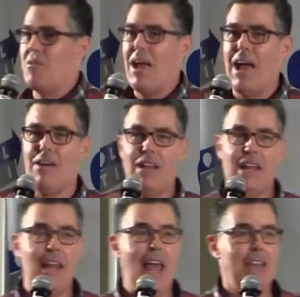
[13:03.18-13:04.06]
around,
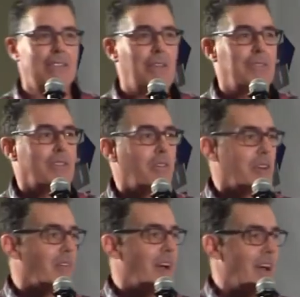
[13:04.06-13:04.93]
and as I was
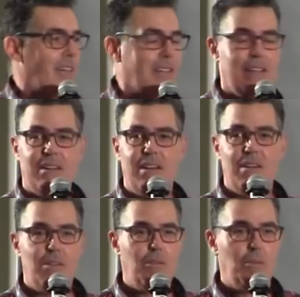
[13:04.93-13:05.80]
turning around, he said,
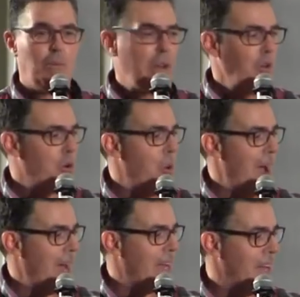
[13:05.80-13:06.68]
real
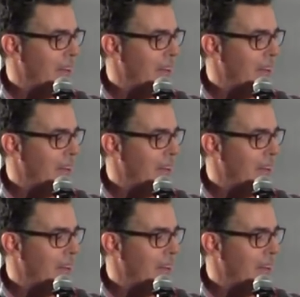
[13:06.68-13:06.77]
quick.